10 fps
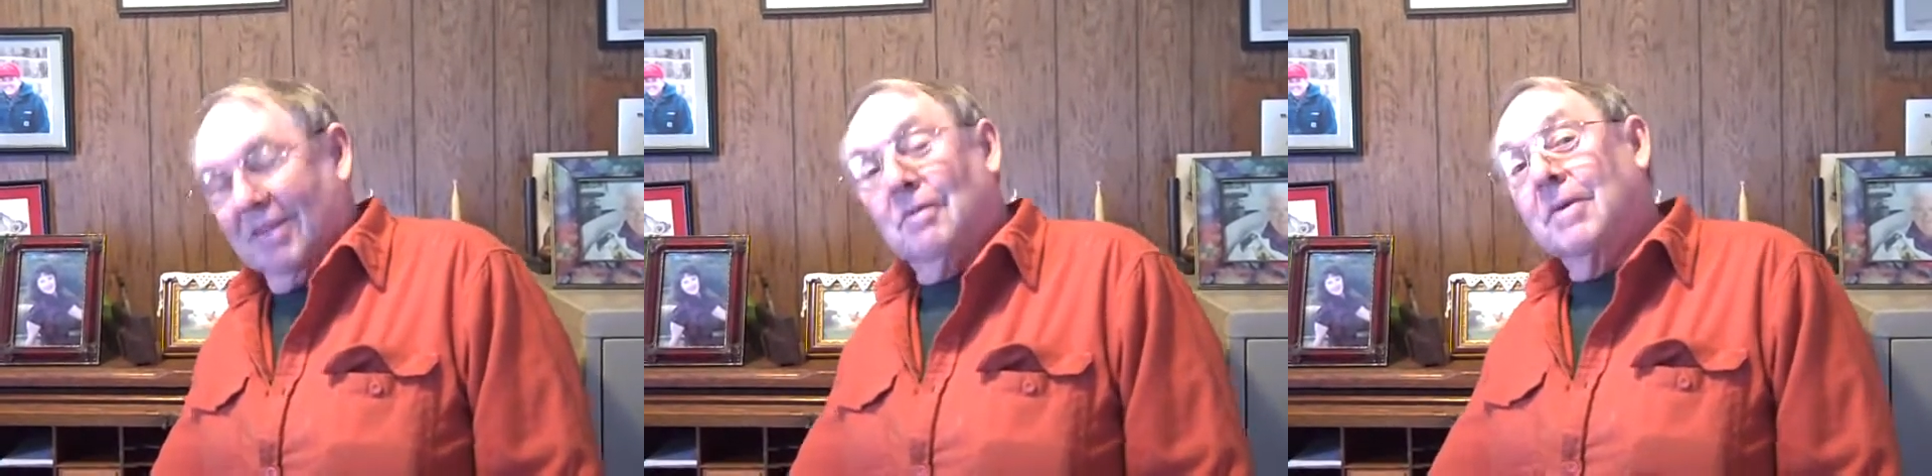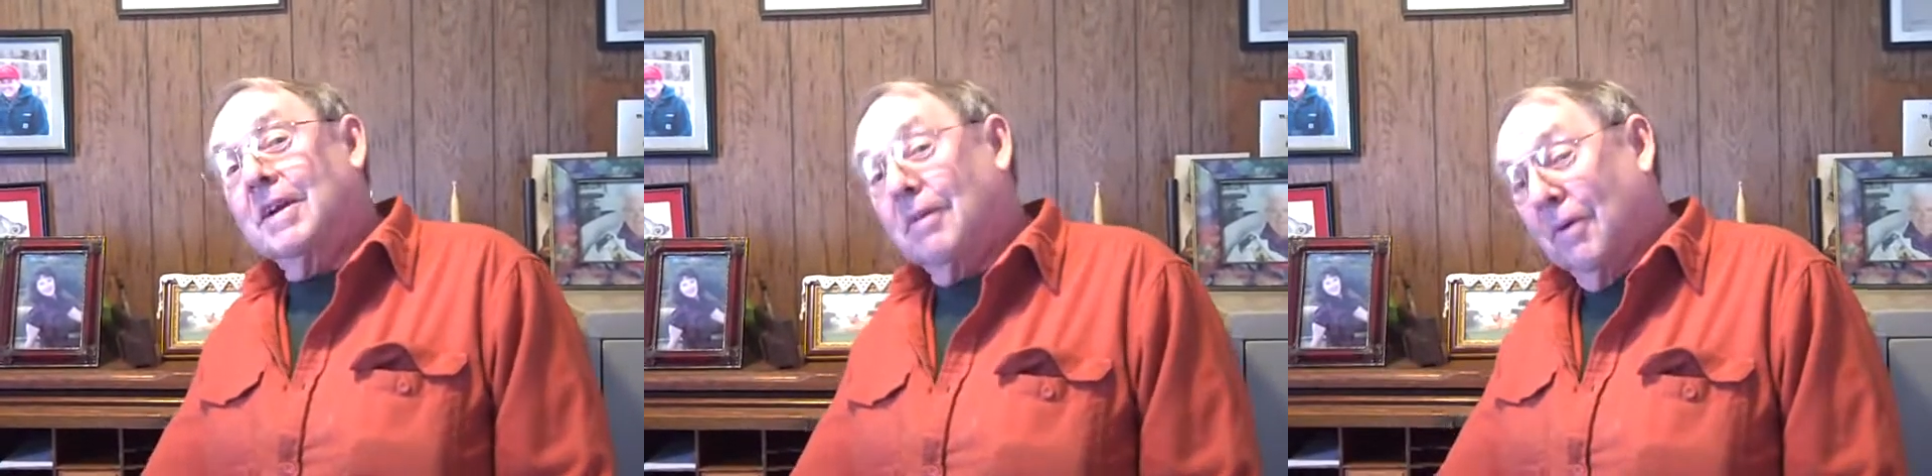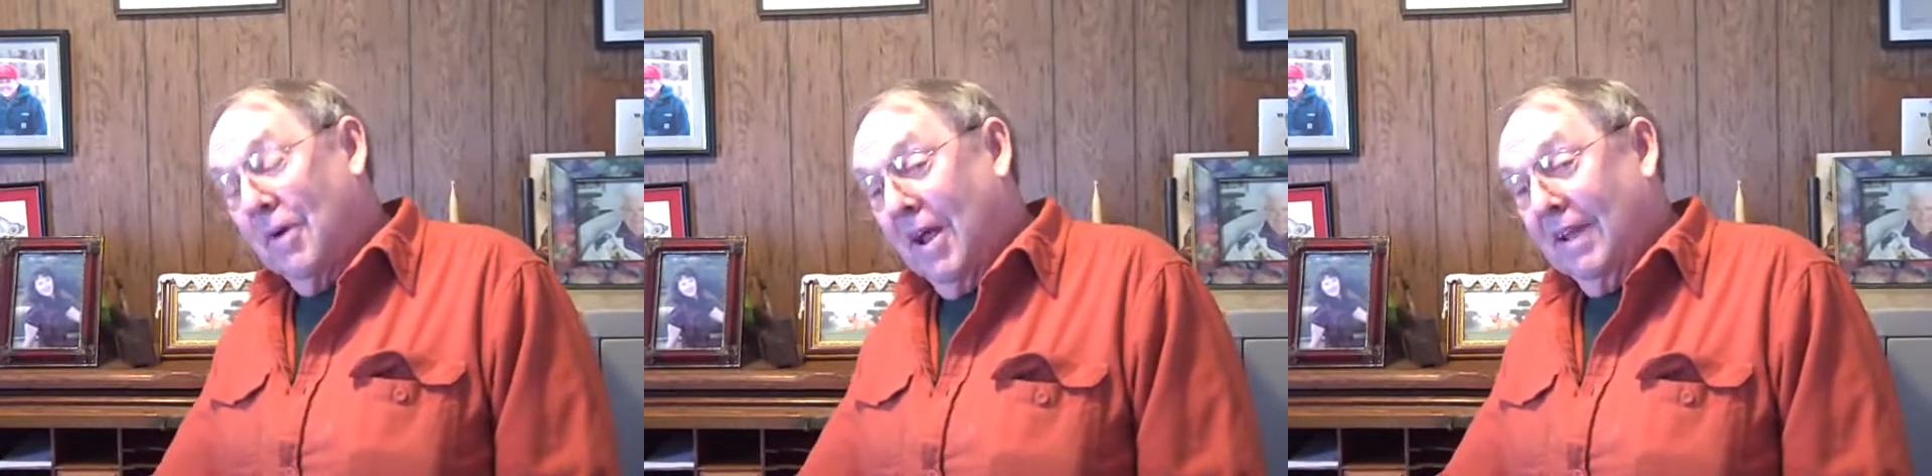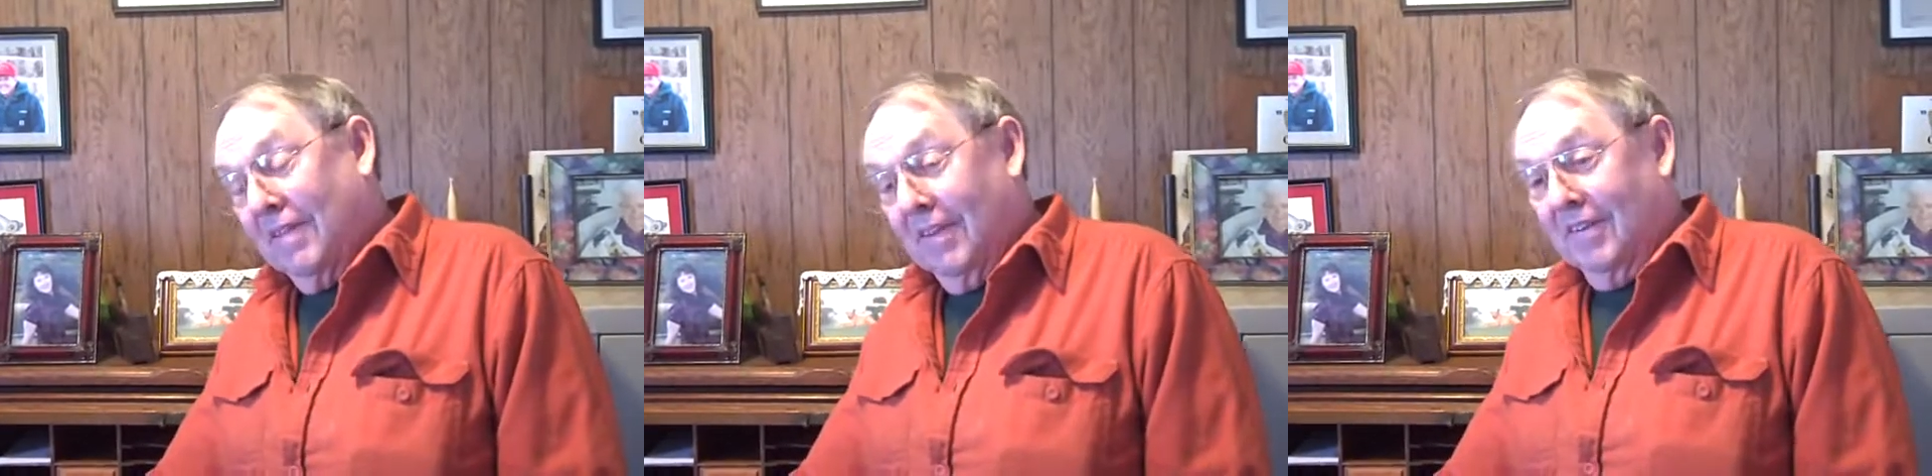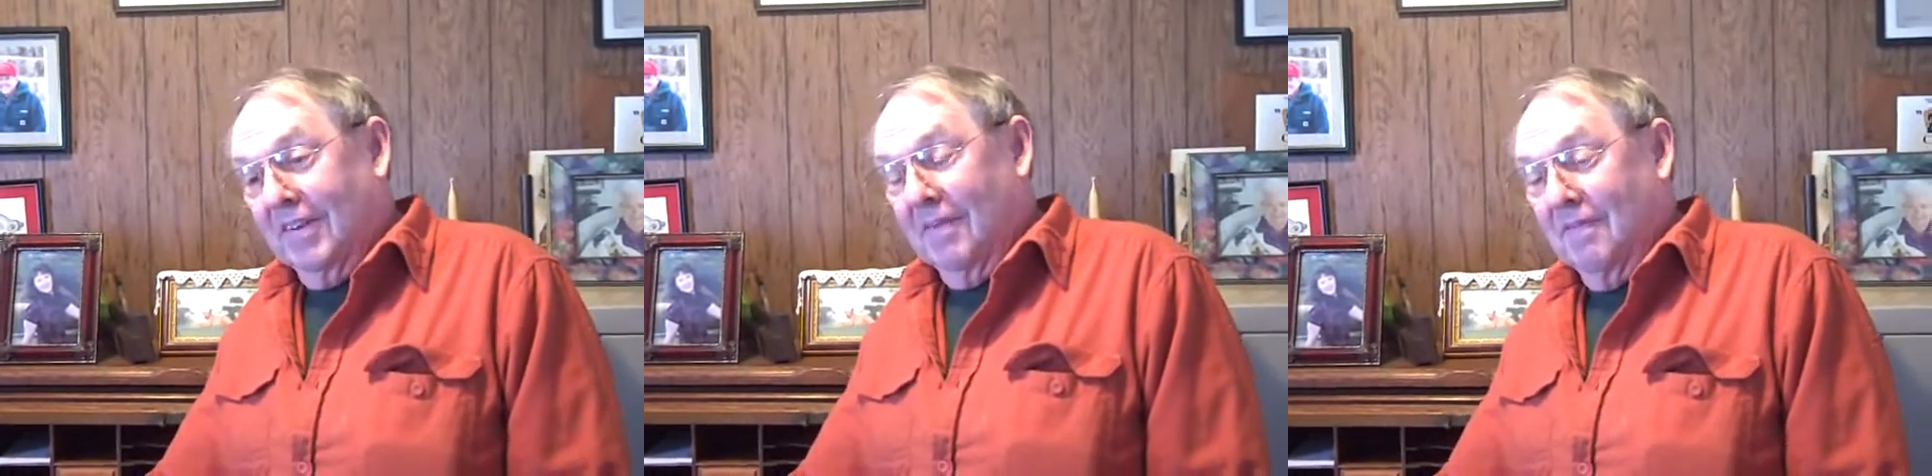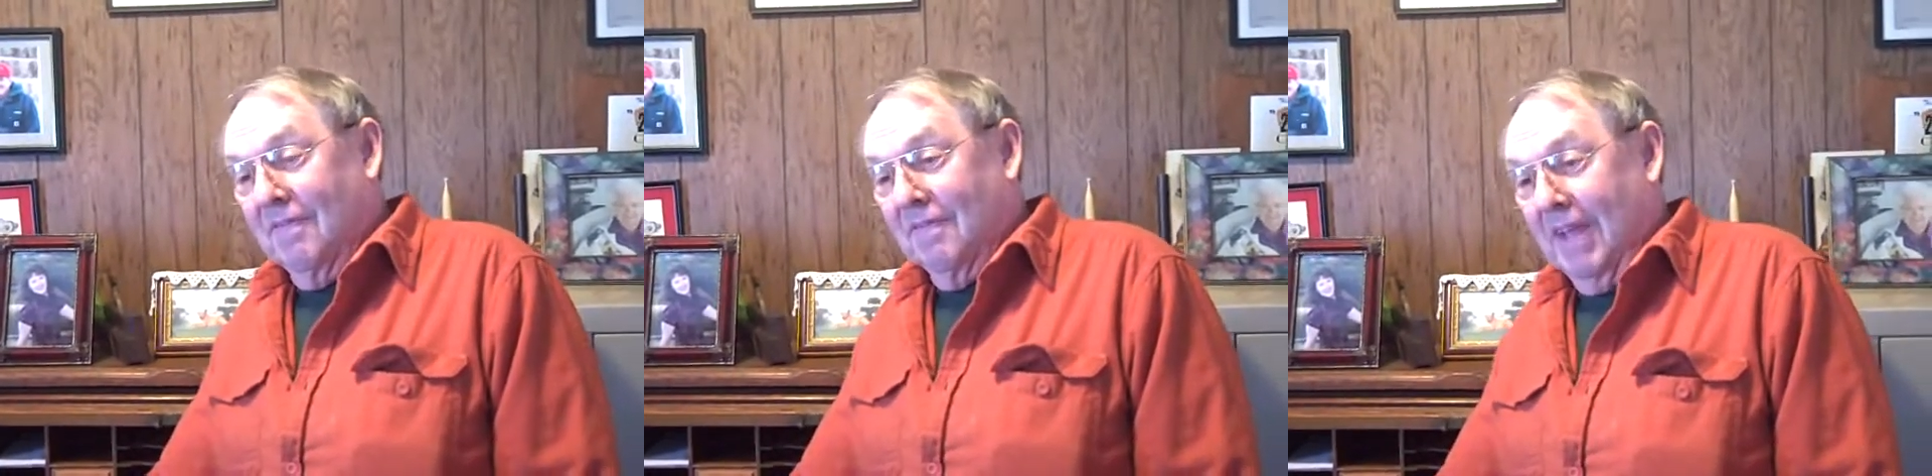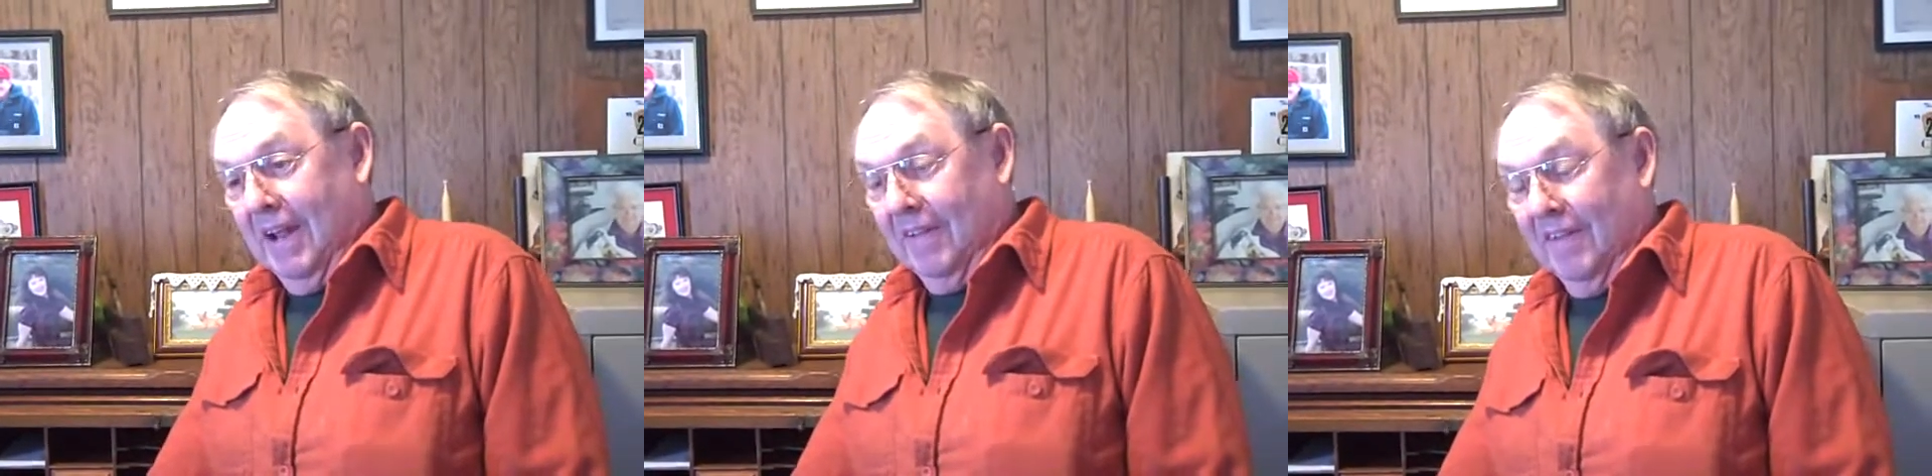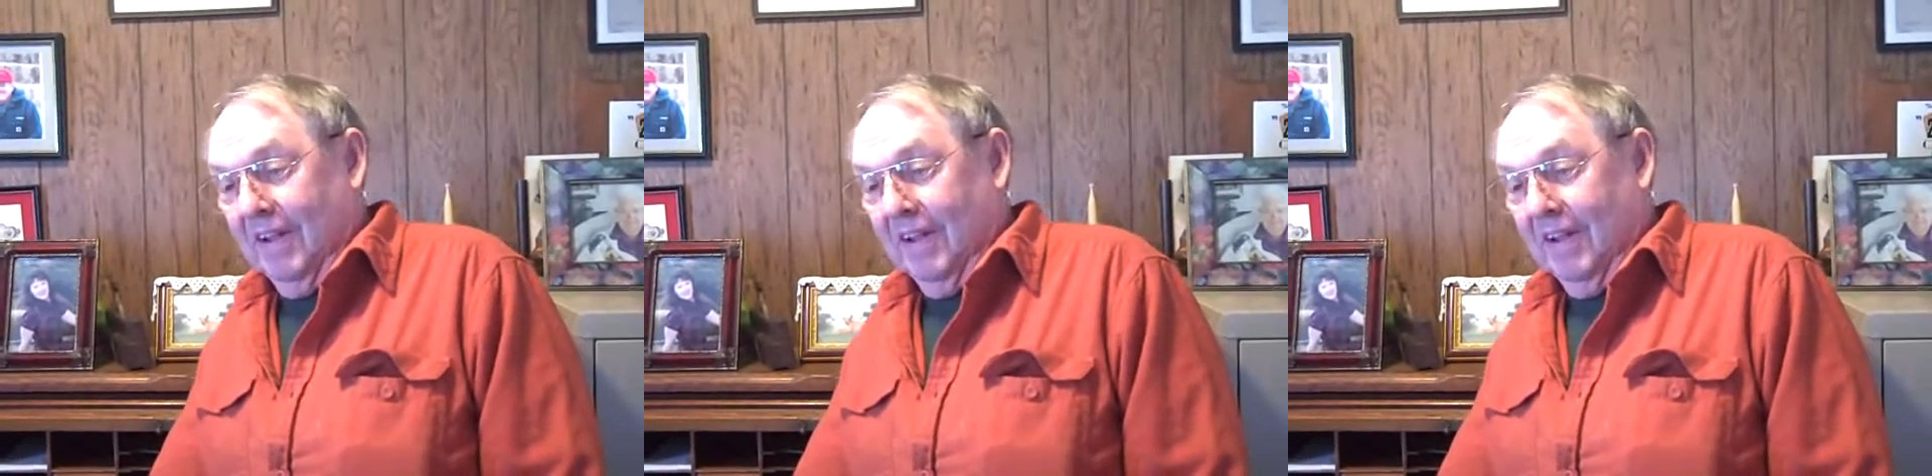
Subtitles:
to recreate this event